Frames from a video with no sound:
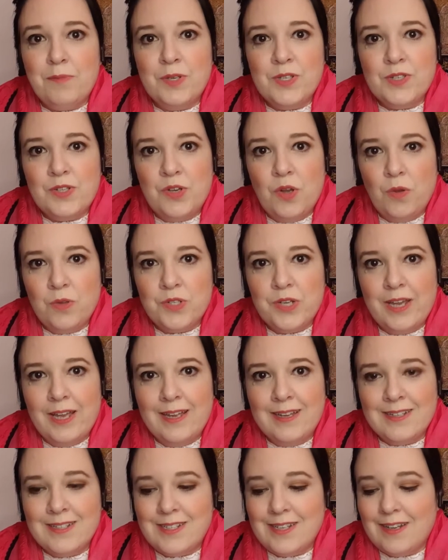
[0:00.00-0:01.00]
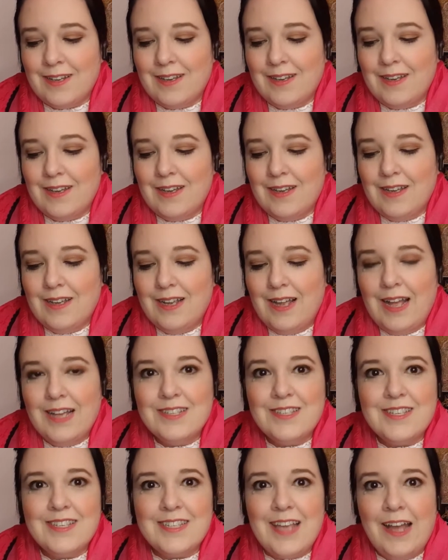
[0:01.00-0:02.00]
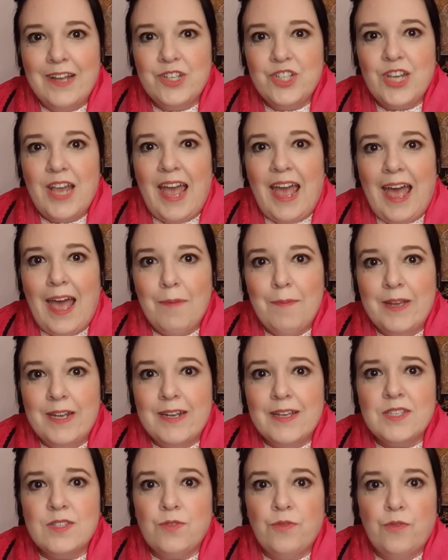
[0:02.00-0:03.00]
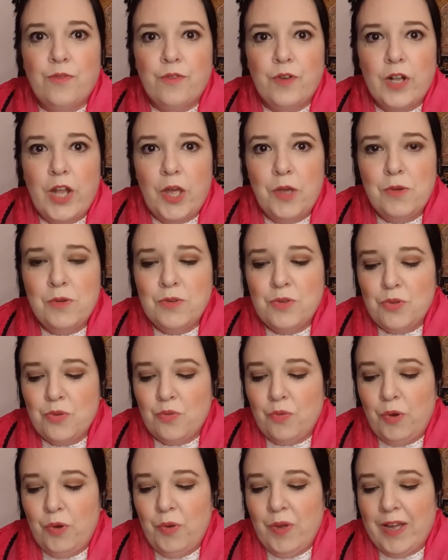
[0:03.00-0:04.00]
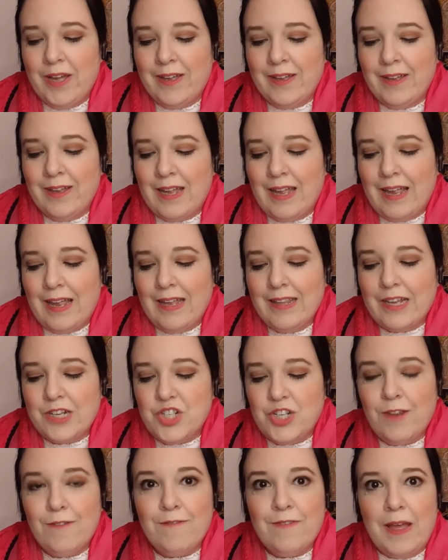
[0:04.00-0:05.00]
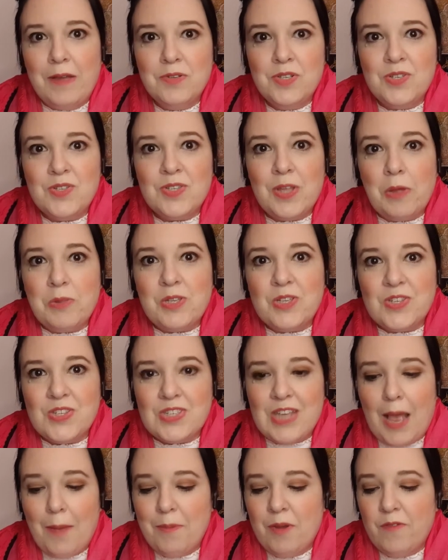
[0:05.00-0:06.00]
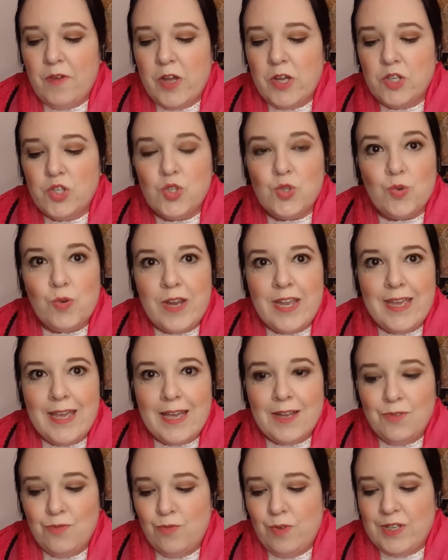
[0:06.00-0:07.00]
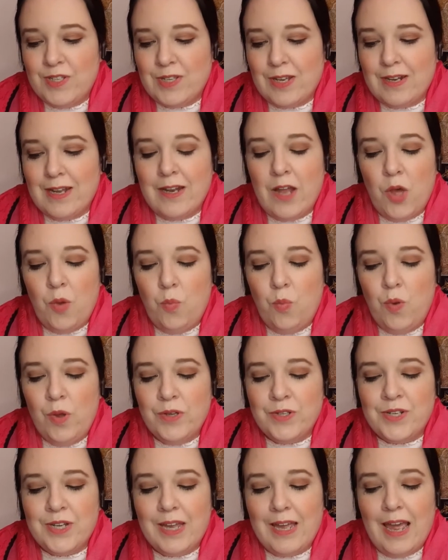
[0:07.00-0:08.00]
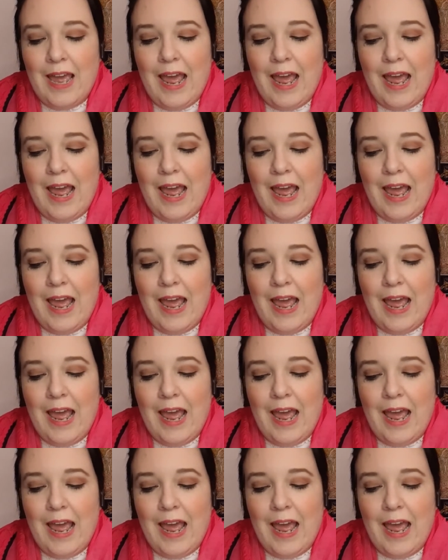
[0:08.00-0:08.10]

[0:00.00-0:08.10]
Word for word: was not hurt. Such happiness flowed through her that she felt as though the sap of her tree had risen in her wood,